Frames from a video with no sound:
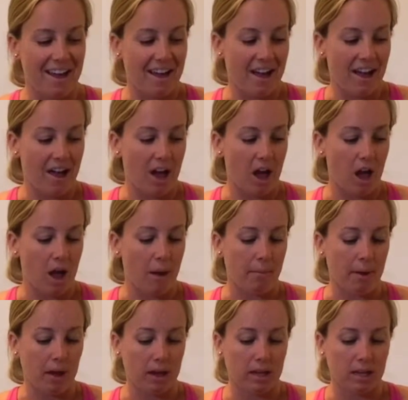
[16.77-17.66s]

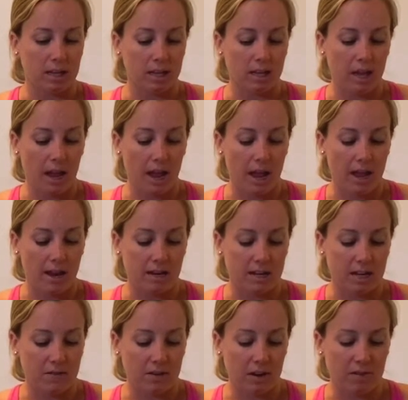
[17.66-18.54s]
And
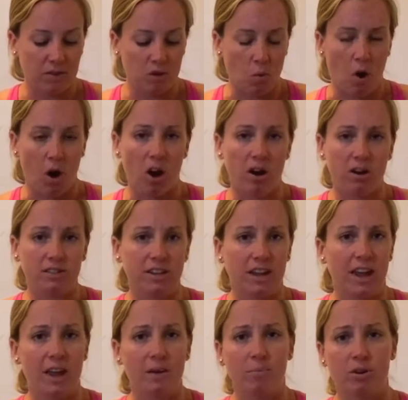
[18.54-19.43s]
even if you aren't
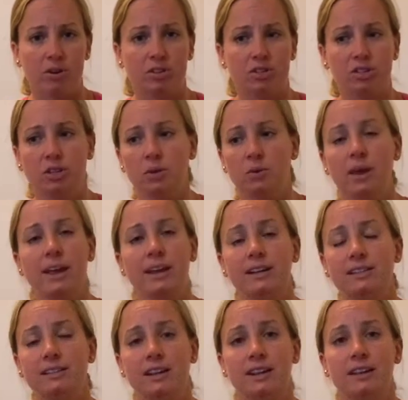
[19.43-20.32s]
a person who
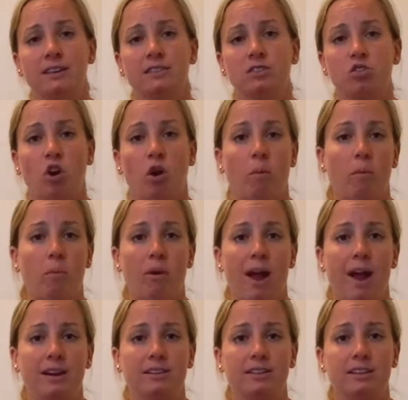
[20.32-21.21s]
handstands in normal
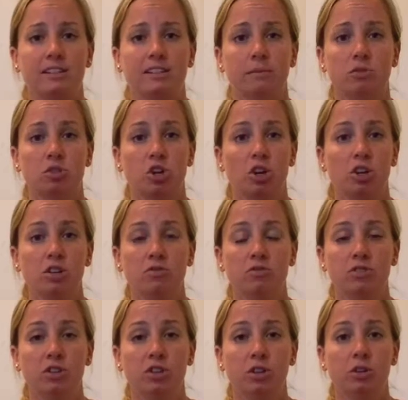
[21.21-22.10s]
practice, I'm sure you
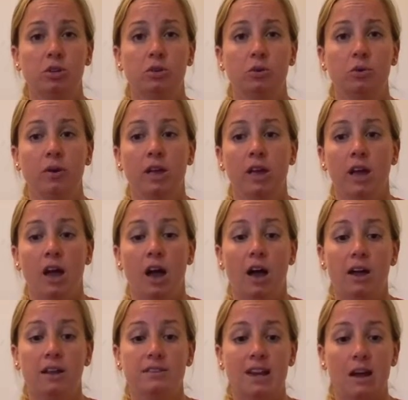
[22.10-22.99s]
do
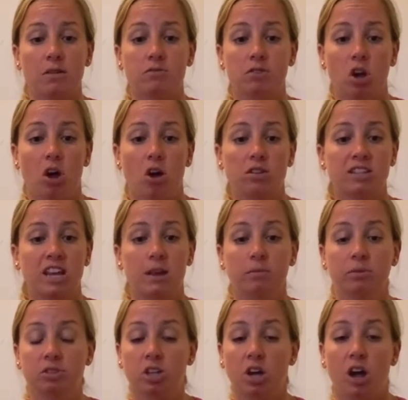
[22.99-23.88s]
down dog,
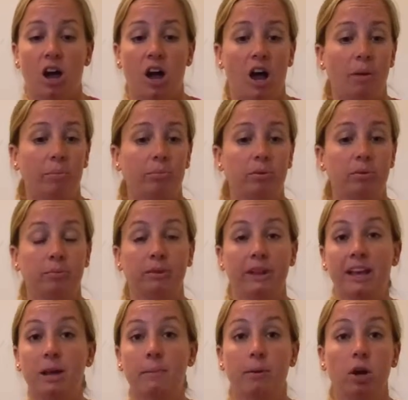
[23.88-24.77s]
tabletop,
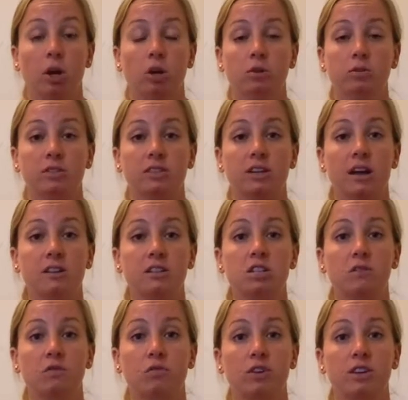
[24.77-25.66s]
plank pose, tons
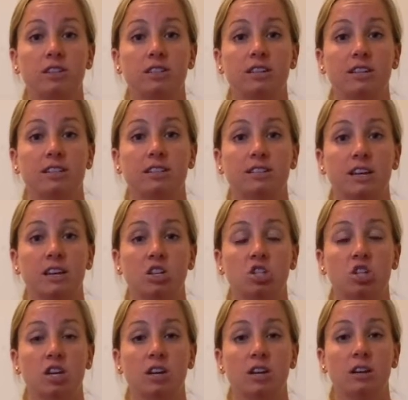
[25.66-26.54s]
of wrist
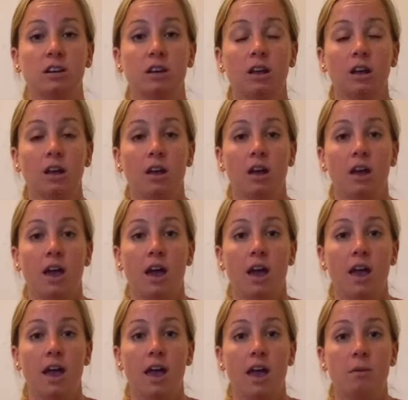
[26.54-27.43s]
extension,
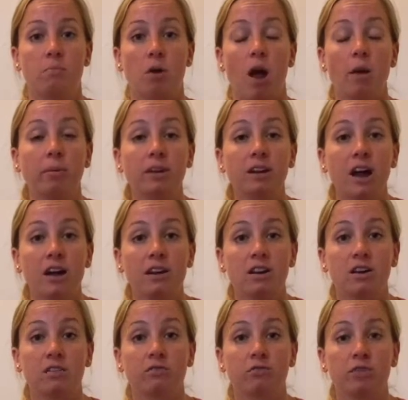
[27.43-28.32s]
and probably not
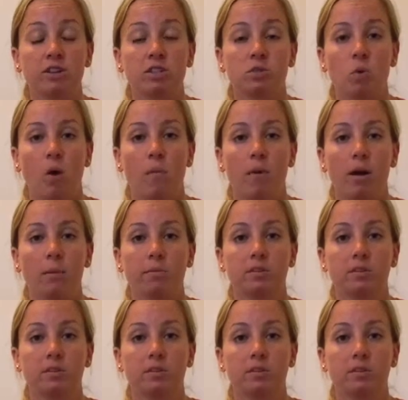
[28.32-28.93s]
enough wrist warm-up.